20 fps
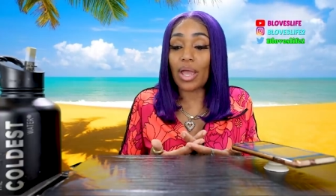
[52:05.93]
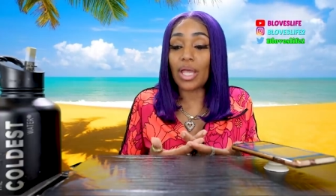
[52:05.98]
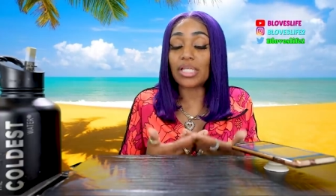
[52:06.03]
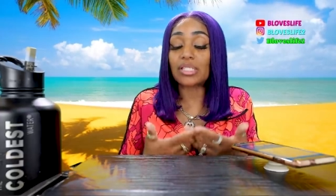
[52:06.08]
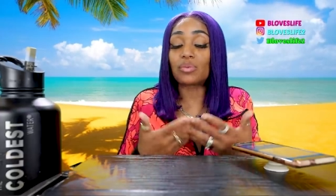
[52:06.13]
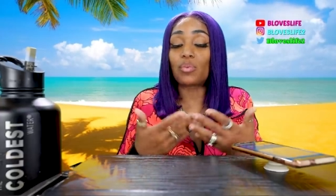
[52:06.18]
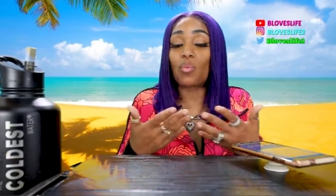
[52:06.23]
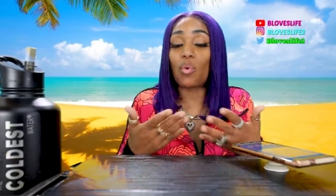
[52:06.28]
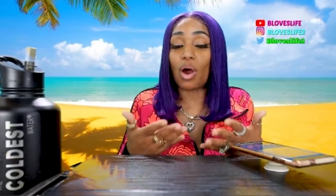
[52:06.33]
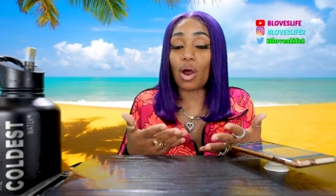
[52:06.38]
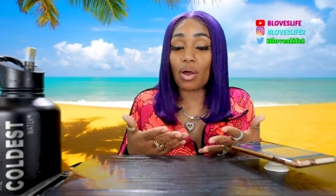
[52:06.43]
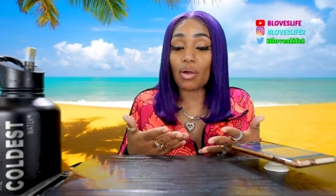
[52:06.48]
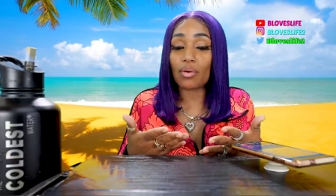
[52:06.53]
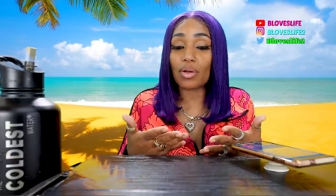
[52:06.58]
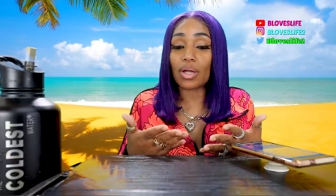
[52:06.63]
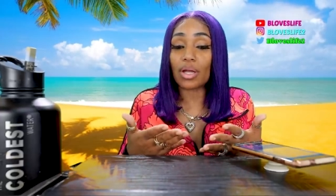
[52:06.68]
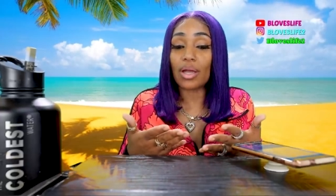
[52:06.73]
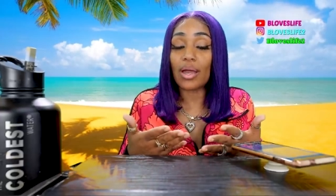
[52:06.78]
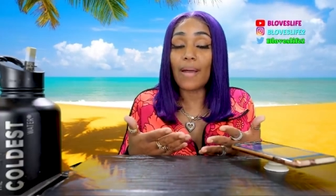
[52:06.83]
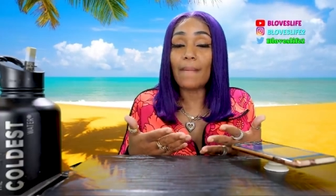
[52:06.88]
It's
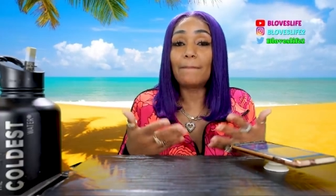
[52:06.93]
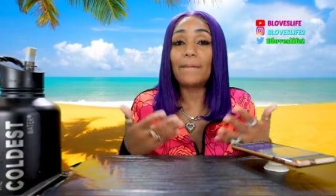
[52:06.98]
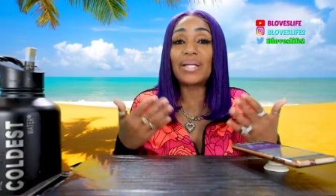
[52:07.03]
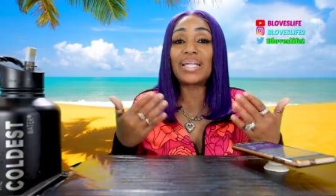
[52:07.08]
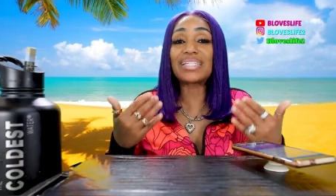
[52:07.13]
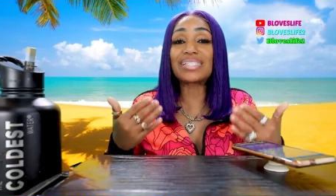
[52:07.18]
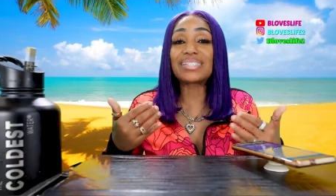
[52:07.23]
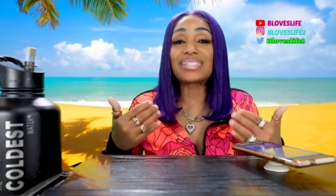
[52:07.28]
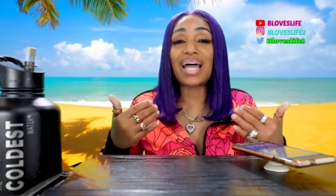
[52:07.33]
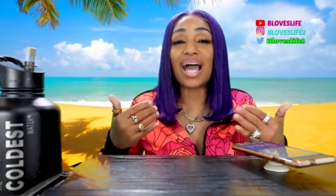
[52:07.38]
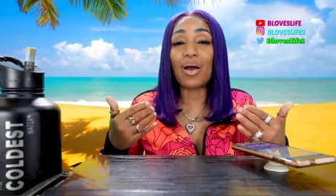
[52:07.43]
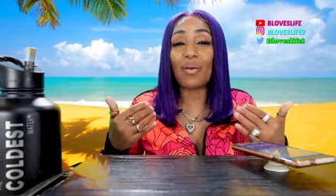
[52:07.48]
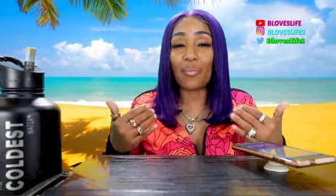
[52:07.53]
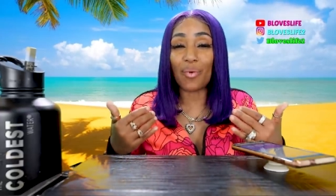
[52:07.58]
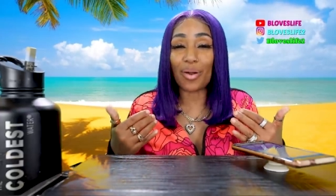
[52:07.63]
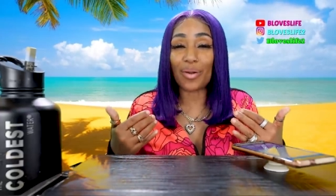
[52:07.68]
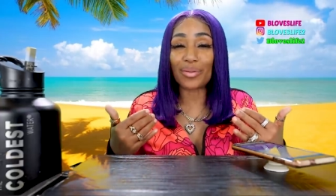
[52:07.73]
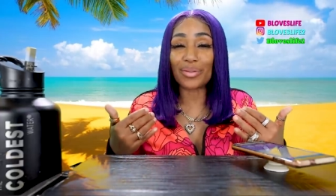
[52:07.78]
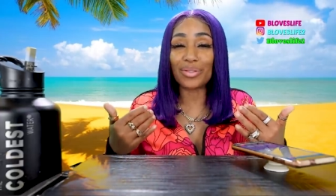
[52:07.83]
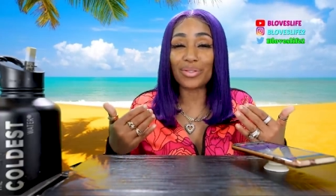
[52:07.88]
work but it's not
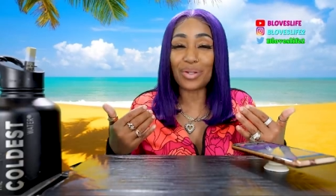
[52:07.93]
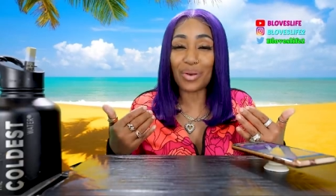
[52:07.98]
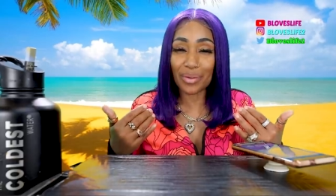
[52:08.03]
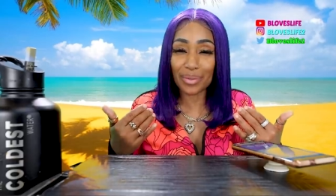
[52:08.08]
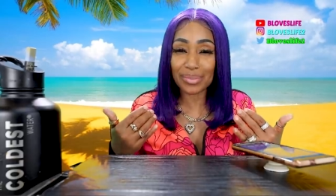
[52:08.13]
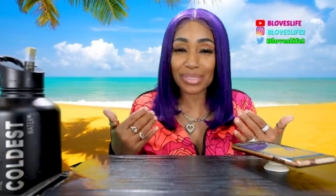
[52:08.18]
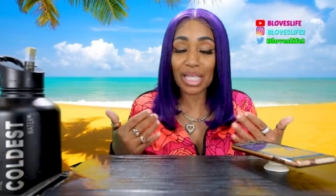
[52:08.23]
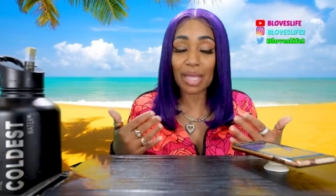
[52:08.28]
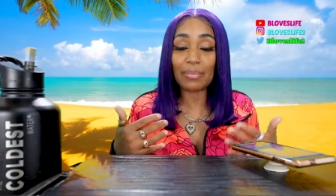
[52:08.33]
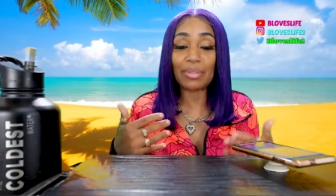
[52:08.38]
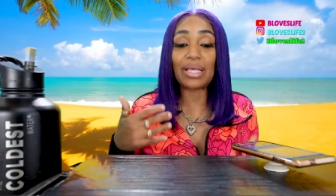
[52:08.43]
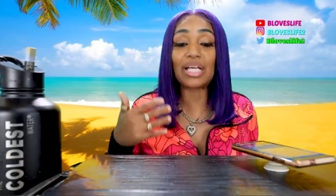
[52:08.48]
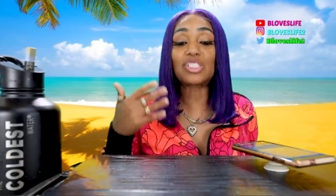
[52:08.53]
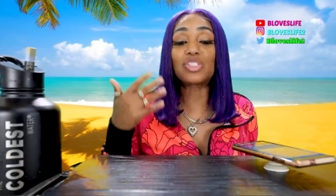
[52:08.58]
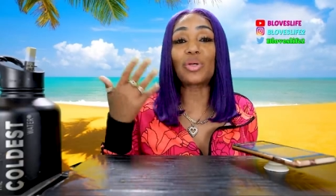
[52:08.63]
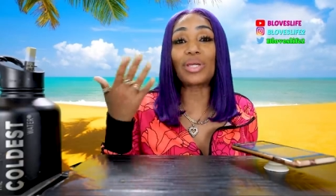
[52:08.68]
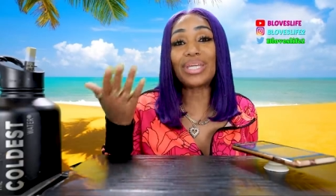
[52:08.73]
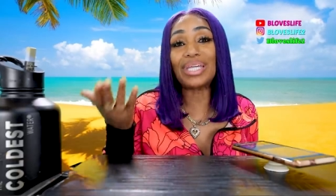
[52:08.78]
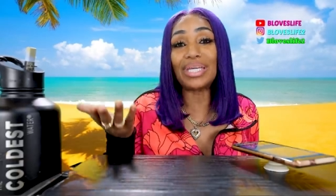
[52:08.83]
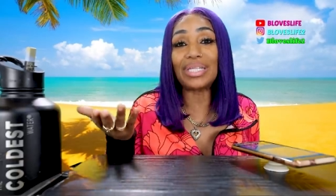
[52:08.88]
work. You know what I'm saying?
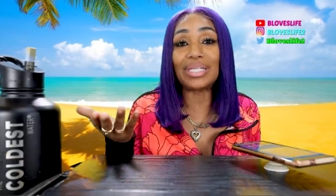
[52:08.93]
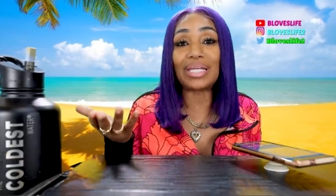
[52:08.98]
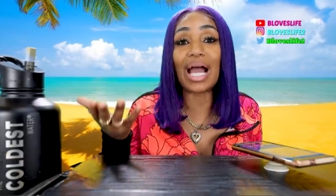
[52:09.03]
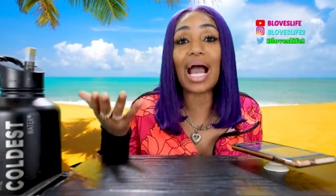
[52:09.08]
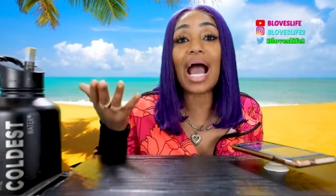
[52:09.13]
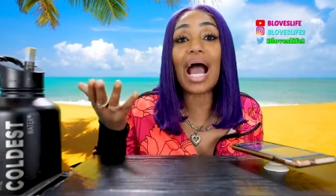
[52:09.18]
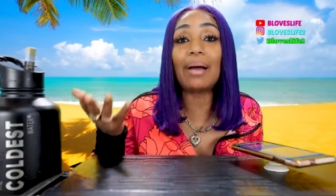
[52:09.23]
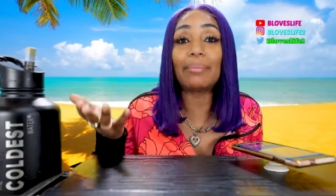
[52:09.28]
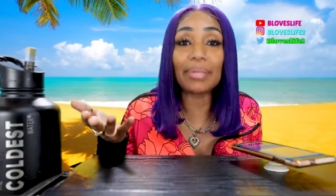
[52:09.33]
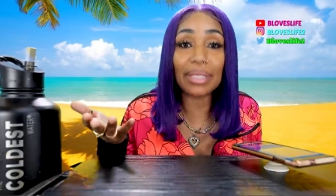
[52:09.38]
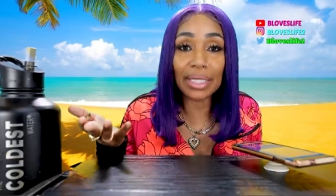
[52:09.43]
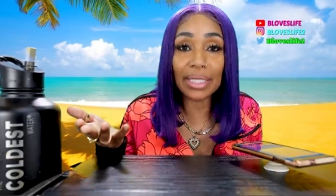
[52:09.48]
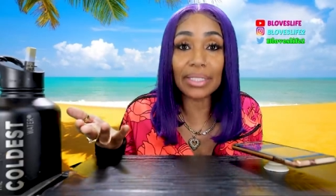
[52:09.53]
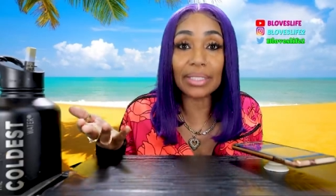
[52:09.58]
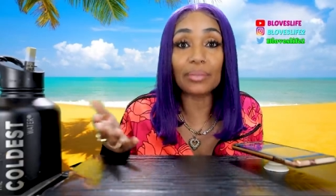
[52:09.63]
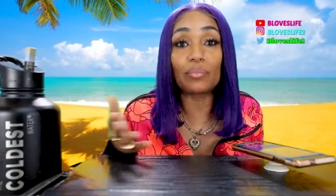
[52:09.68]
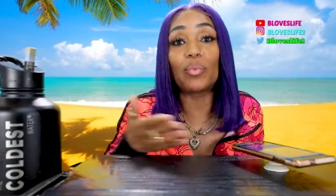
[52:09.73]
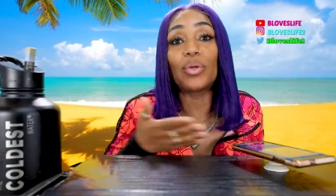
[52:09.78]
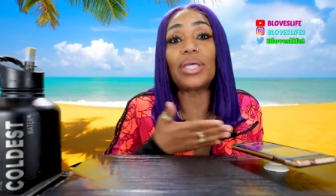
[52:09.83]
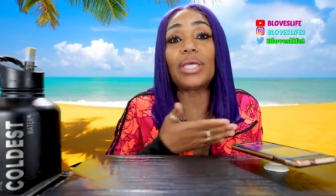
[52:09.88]
Because you're eating. I'm
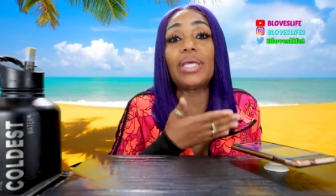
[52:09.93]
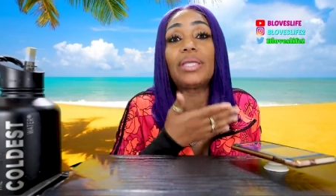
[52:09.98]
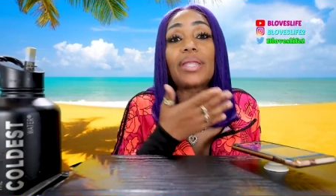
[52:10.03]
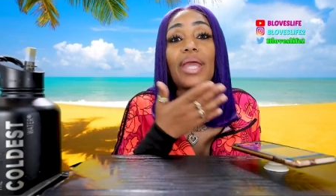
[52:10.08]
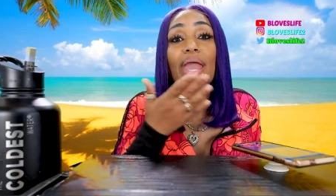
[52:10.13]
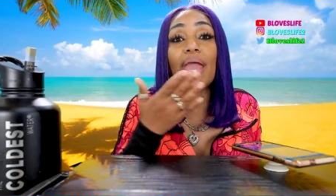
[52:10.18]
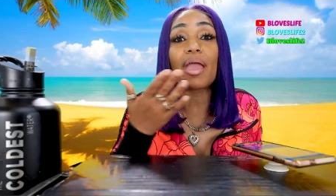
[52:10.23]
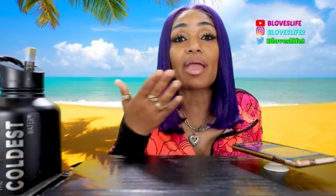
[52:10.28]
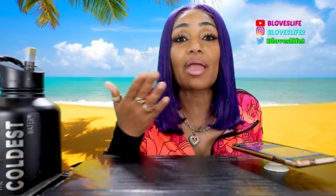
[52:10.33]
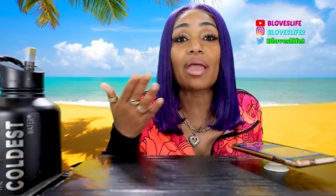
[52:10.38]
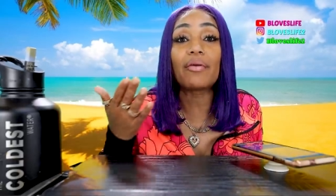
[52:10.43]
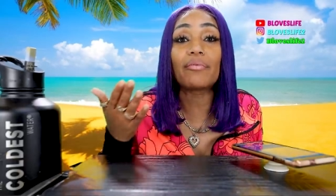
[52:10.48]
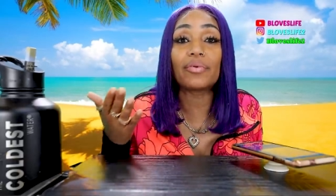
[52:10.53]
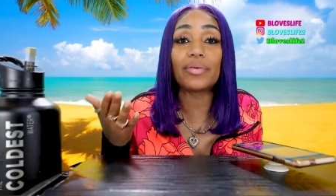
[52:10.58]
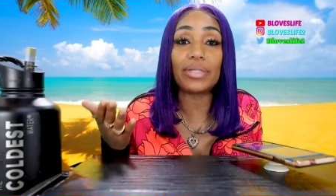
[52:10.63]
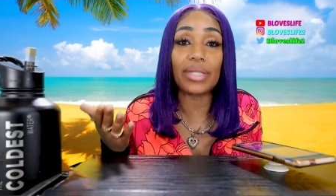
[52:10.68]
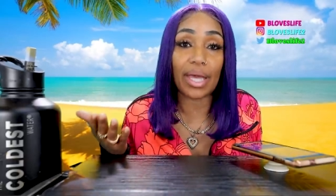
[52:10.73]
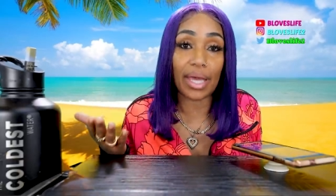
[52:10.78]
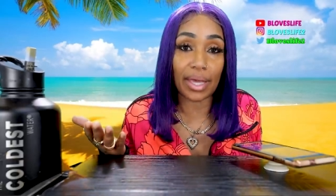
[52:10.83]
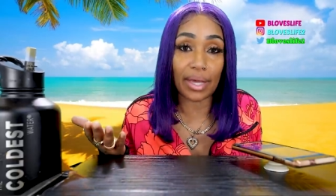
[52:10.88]
eating. We eat
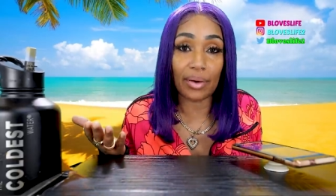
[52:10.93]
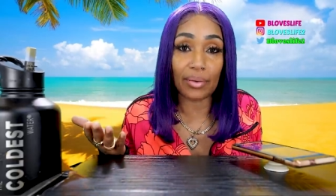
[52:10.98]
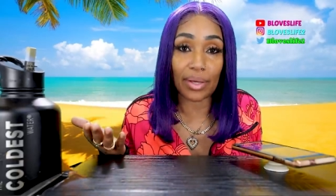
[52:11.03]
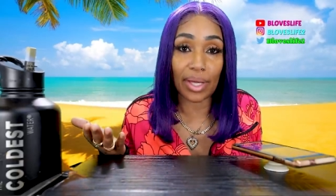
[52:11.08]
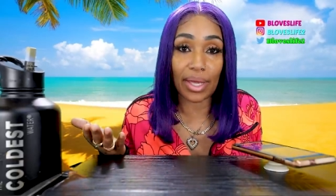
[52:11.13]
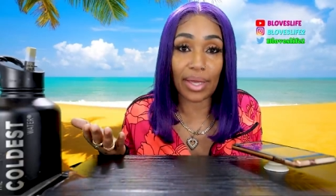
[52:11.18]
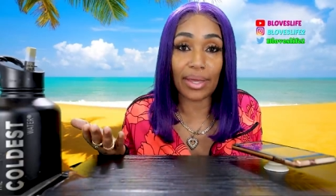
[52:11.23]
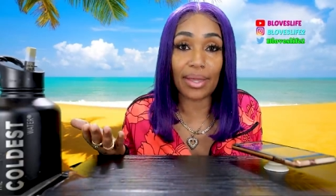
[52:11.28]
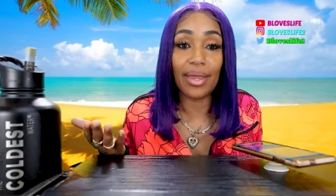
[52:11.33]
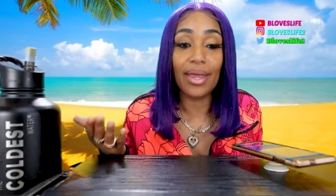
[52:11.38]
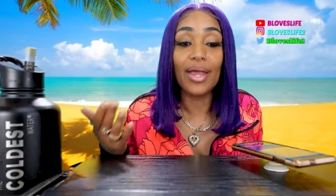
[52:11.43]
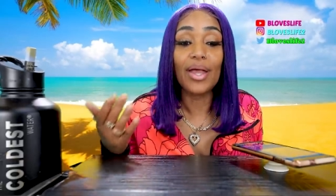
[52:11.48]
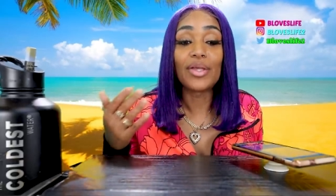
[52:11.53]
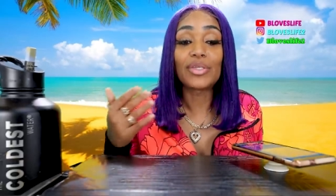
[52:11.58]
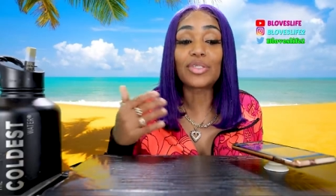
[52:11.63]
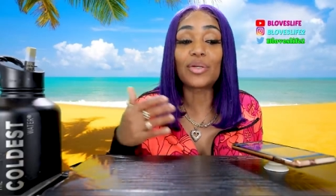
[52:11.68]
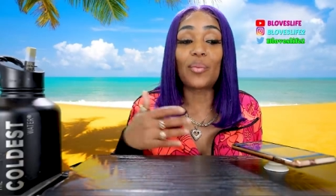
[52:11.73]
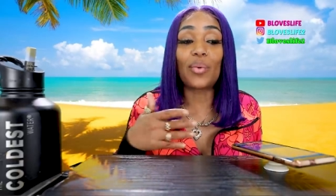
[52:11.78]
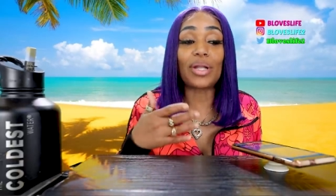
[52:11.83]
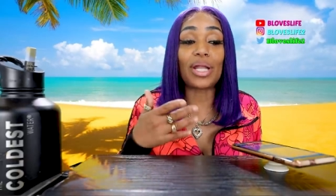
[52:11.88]
every day, okay?
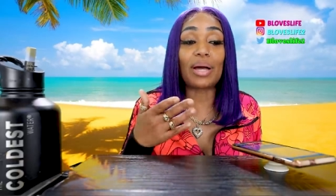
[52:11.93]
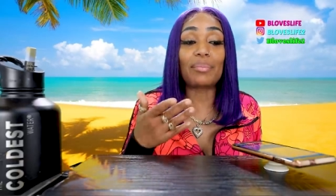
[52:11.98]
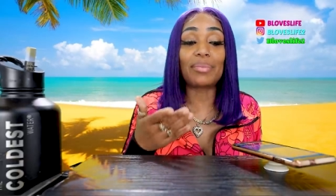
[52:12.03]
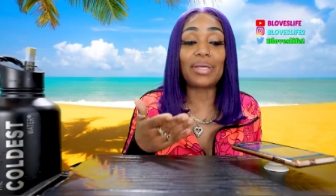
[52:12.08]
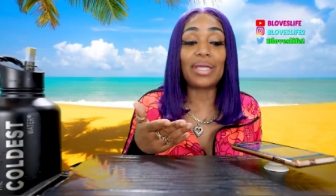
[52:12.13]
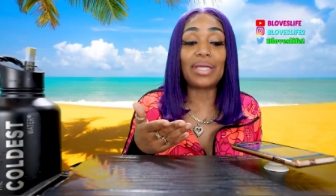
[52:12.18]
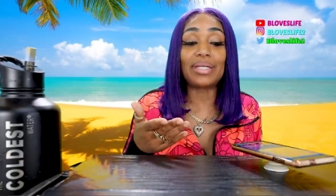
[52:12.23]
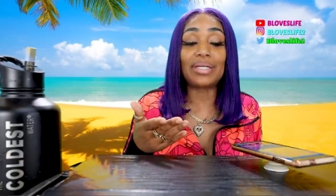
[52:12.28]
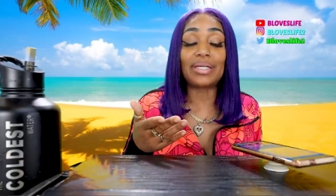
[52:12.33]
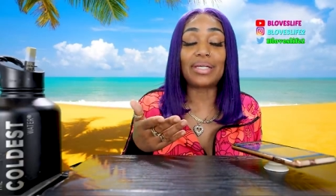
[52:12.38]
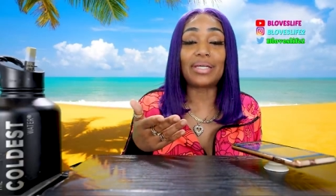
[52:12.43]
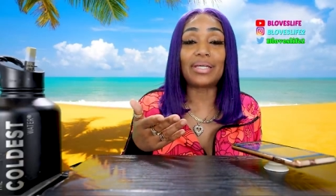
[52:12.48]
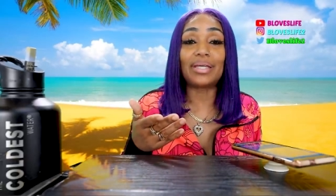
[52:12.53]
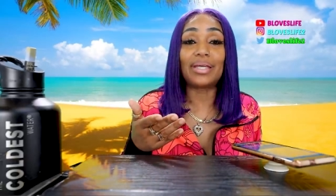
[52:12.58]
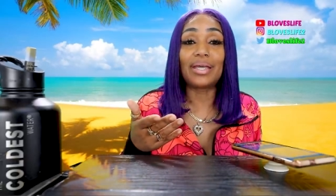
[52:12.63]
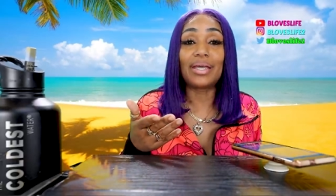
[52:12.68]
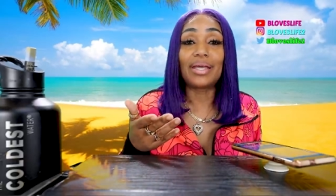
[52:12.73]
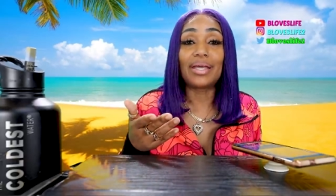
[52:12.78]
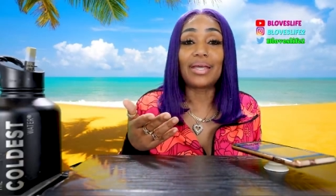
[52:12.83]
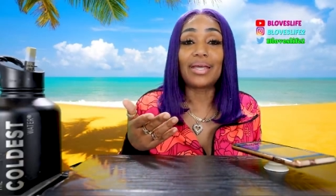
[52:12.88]
So when I'm eating,